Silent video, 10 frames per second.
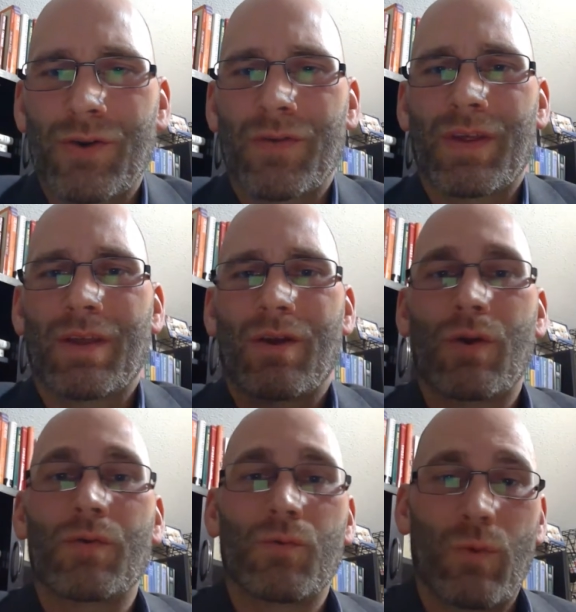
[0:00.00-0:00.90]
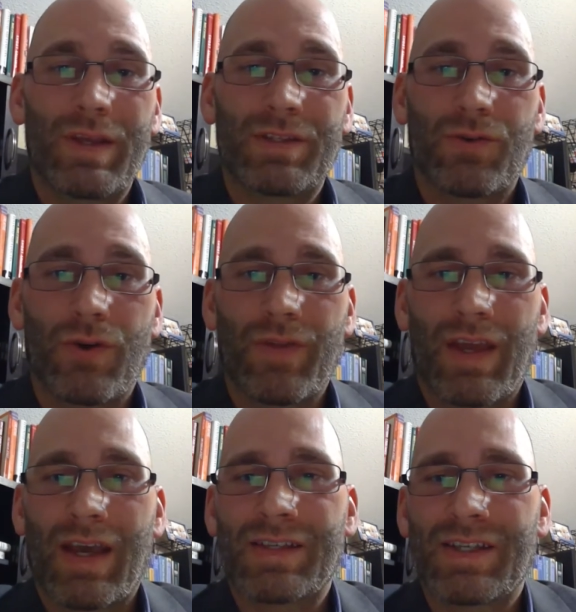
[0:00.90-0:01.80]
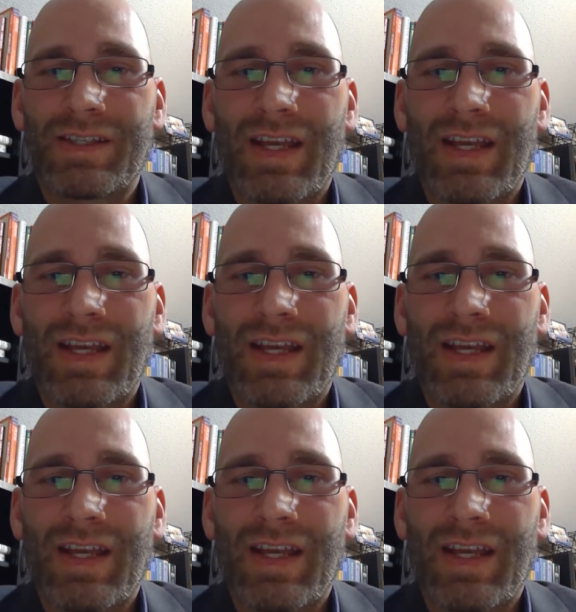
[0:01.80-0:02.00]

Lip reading: grow ways to grow the assets